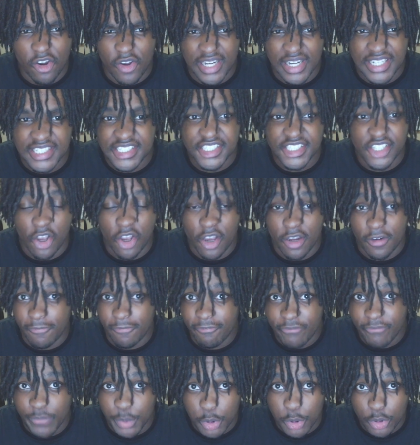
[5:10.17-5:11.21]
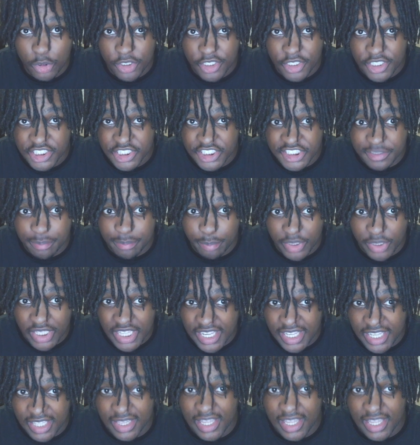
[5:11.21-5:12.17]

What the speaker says: and it's just on full display.